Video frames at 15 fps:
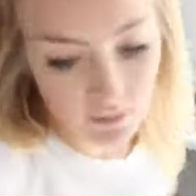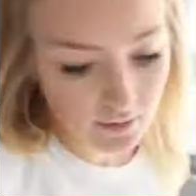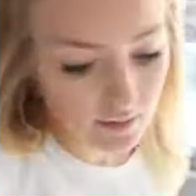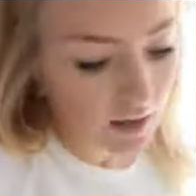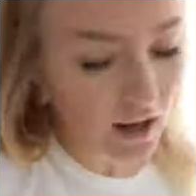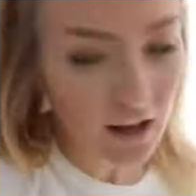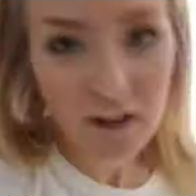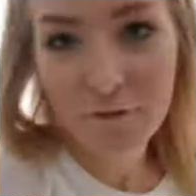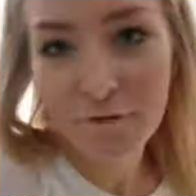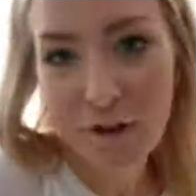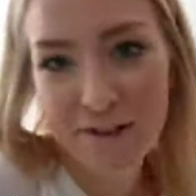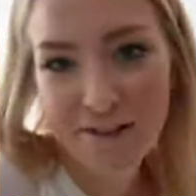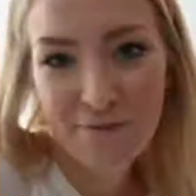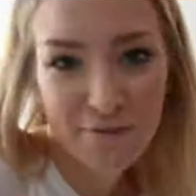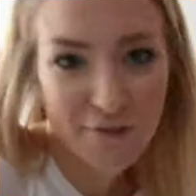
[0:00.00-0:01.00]
like
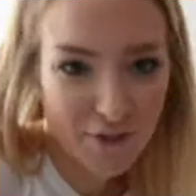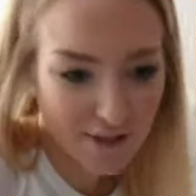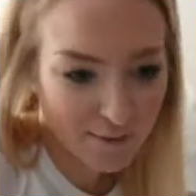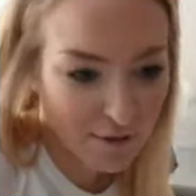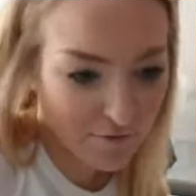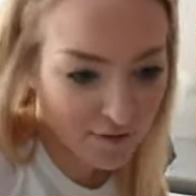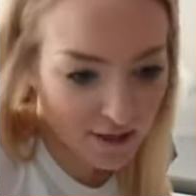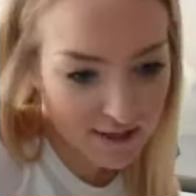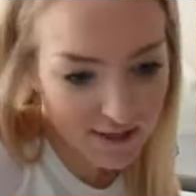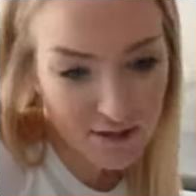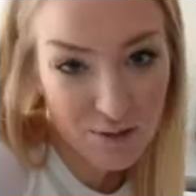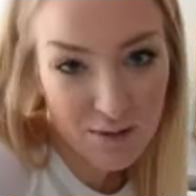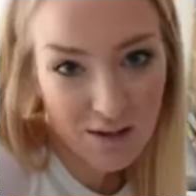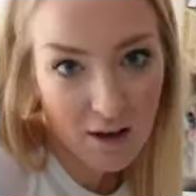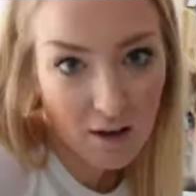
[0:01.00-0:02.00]
frozen fruit smoothies, and
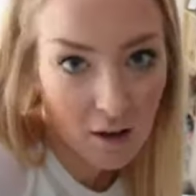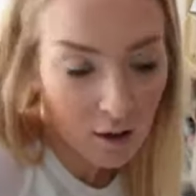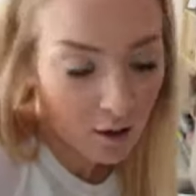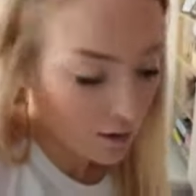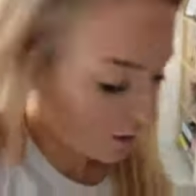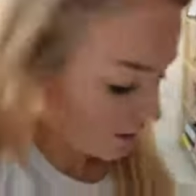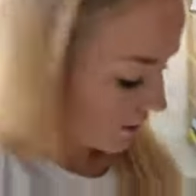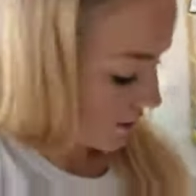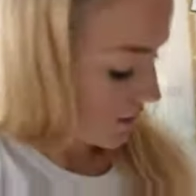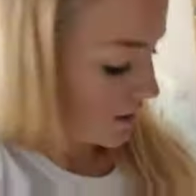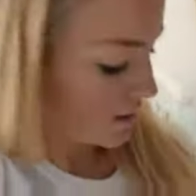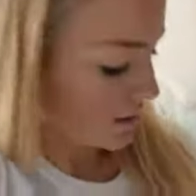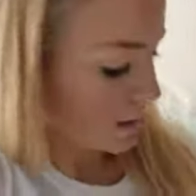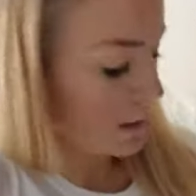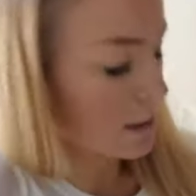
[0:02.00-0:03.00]
also,
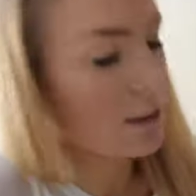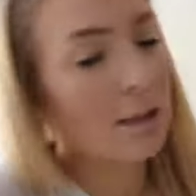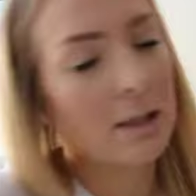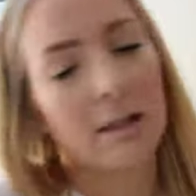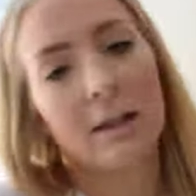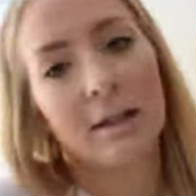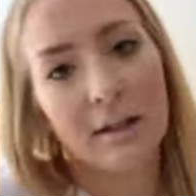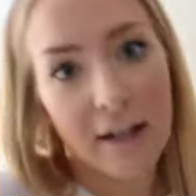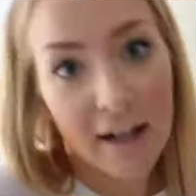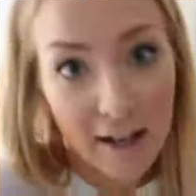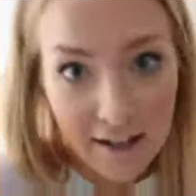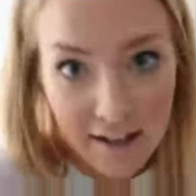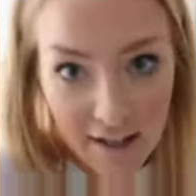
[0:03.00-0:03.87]
it like